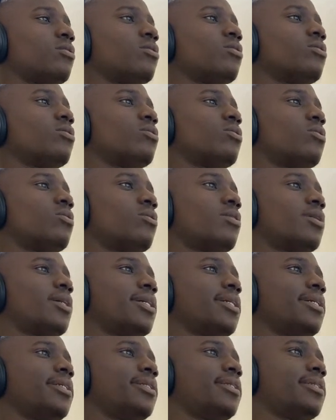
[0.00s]
All
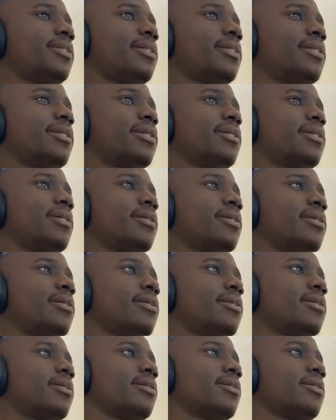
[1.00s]
right.
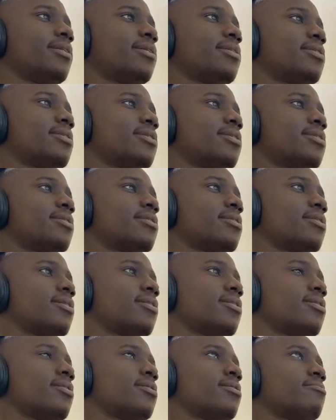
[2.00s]
Let's uh,
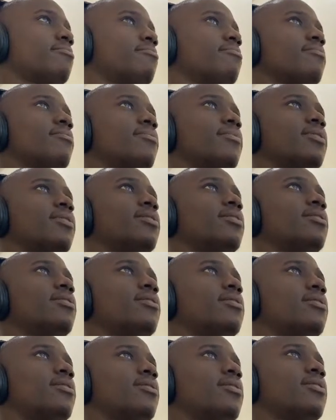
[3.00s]

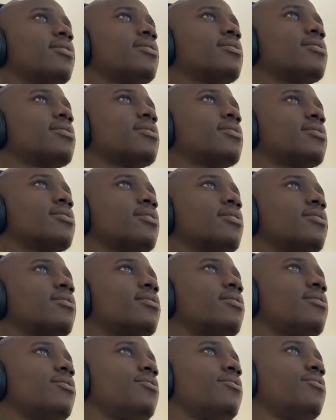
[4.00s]
let's start
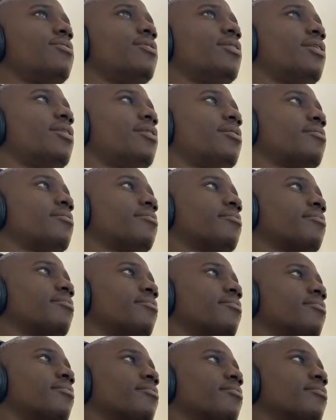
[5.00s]
the new day.
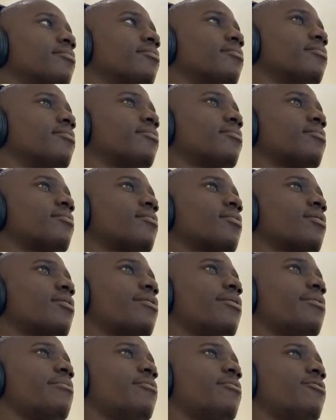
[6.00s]

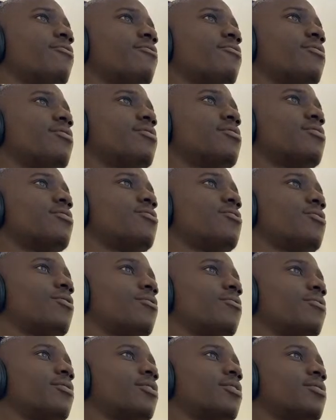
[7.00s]
Remove these
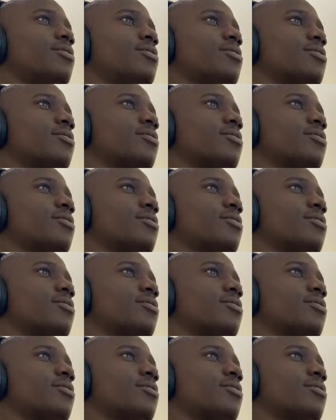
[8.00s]
drawings.